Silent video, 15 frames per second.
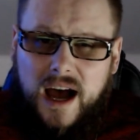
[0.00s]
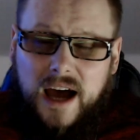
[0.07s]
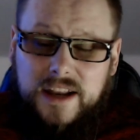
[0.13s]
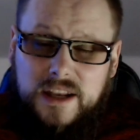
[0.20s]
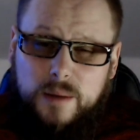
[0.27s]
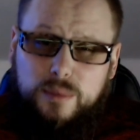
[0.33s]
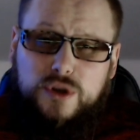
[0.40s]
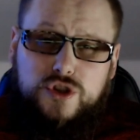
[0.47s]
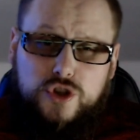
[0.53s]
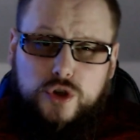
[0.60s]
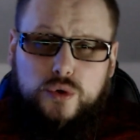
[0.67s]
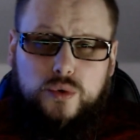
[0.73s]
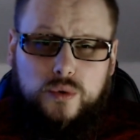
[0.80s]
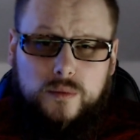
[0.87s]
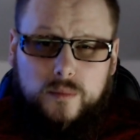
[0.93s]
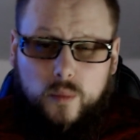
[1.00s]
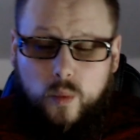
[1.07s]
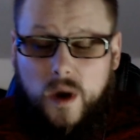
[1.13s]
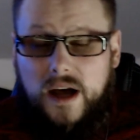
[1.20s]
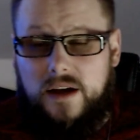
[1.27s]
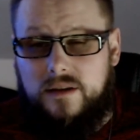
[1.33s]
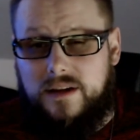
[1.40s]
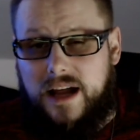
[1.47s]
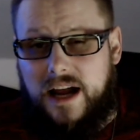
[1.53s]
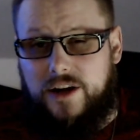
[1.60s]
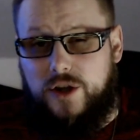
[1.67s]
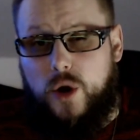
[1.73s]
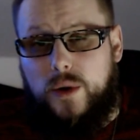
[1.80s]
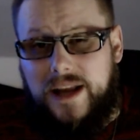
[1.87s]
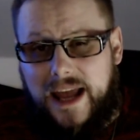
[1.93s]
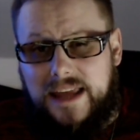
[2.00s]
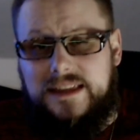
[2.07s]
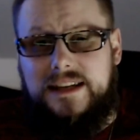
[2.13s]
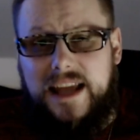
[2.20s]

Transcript: Number two, while kind of going hand in